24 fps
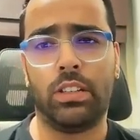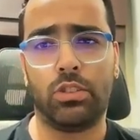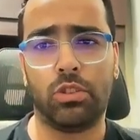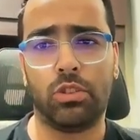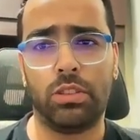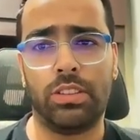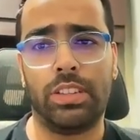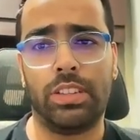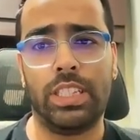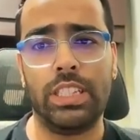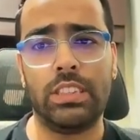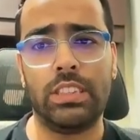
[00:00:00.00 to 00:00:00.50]
So
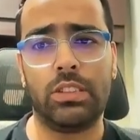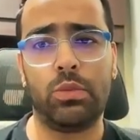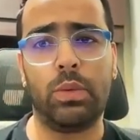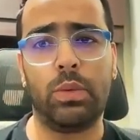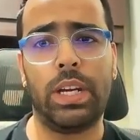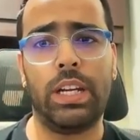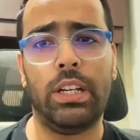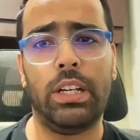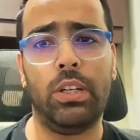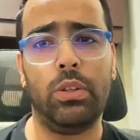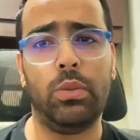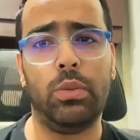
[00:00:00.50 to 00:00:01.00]
this
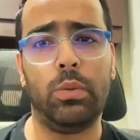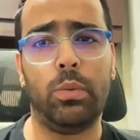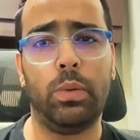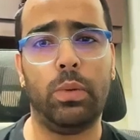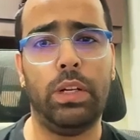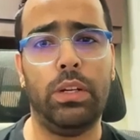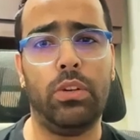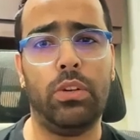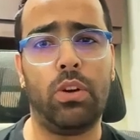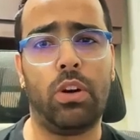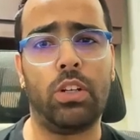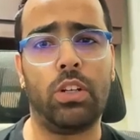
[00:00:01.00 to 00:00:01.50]
value
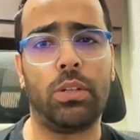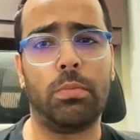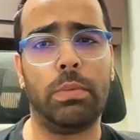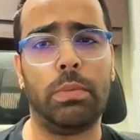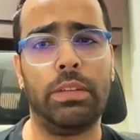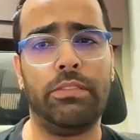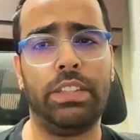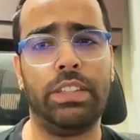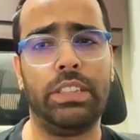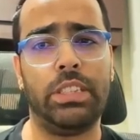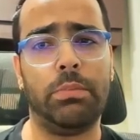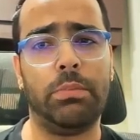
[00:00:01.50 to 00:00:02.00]
will not be
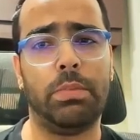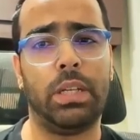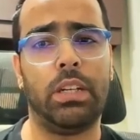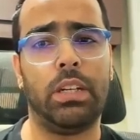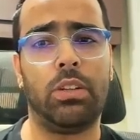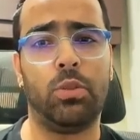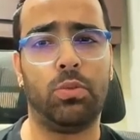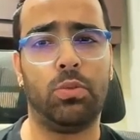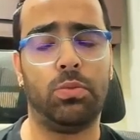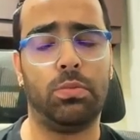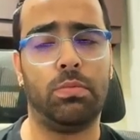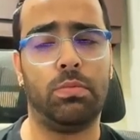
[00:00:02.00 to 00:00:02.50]
visible
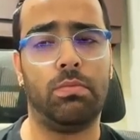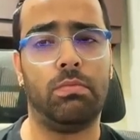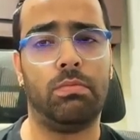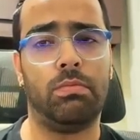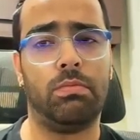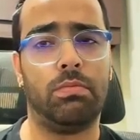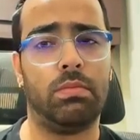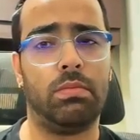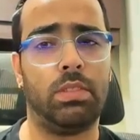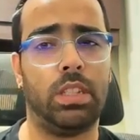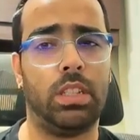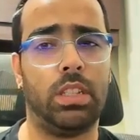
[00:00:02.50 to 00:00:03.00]
to
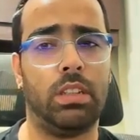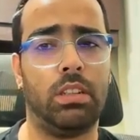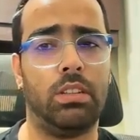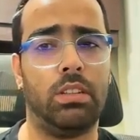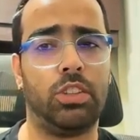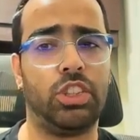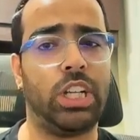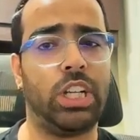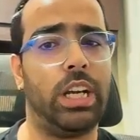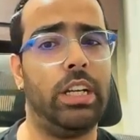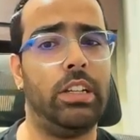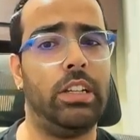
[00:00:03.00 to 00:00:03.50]

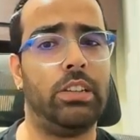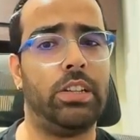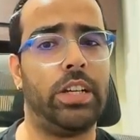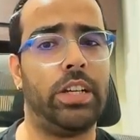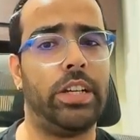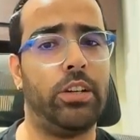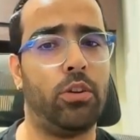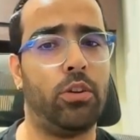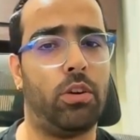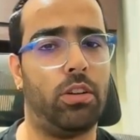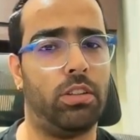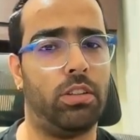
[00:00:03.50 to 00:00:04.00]
child
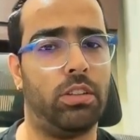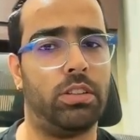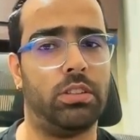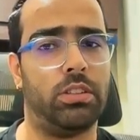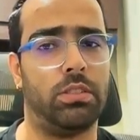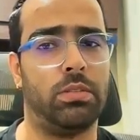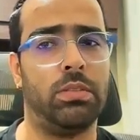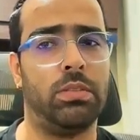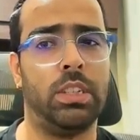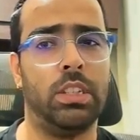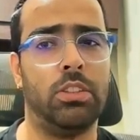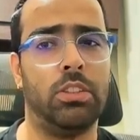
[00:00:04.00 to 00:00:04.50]
thread also.